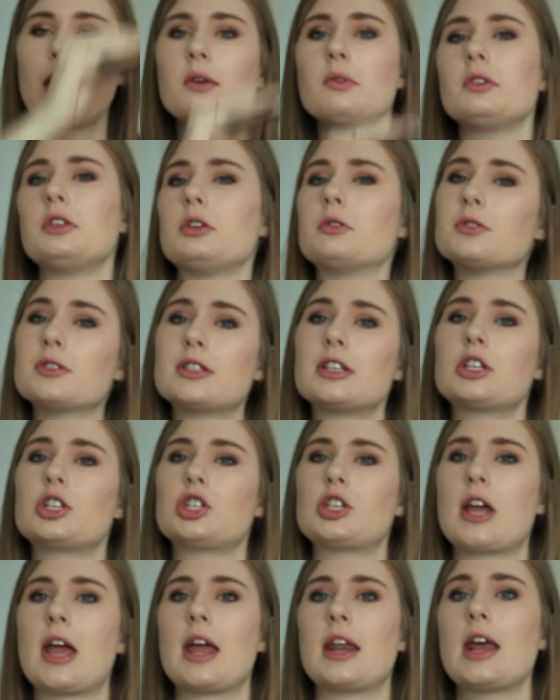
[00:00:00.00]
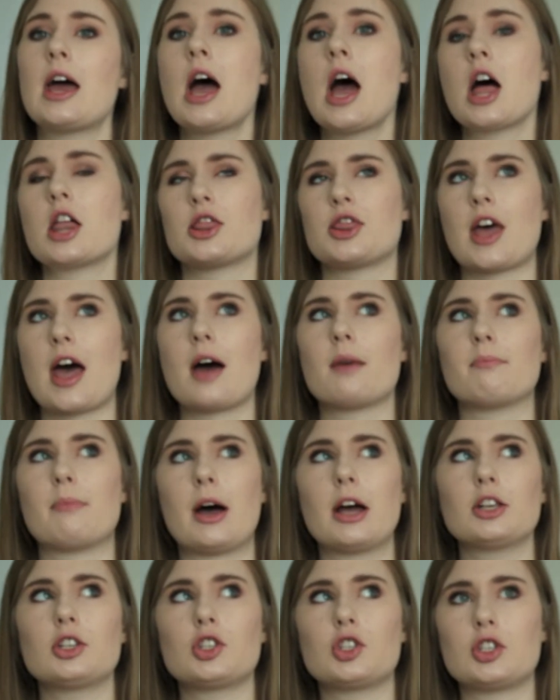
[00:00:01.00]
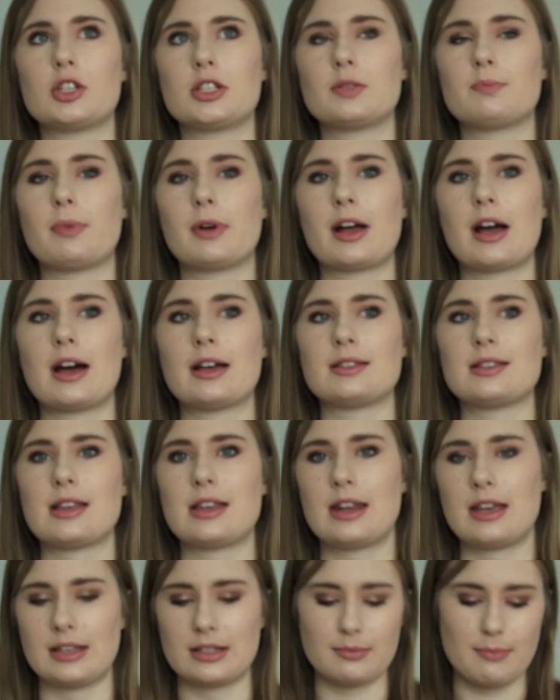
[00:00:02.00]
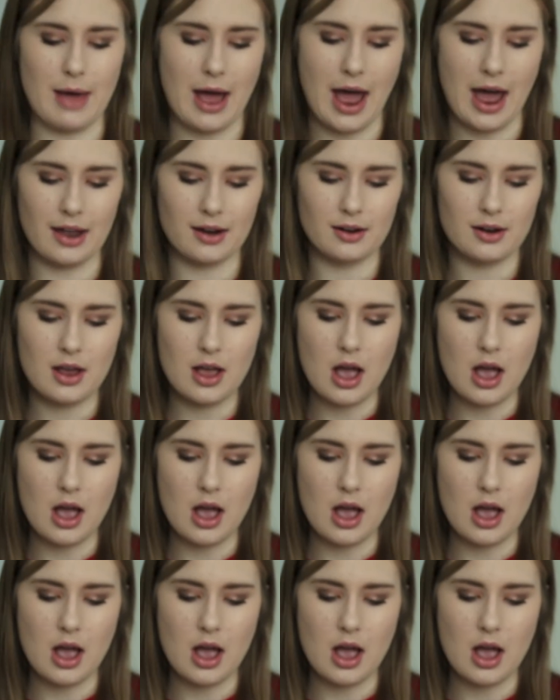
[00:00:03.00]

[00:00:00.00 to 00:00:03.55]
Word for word: I don't use this shade that much just because it is matte.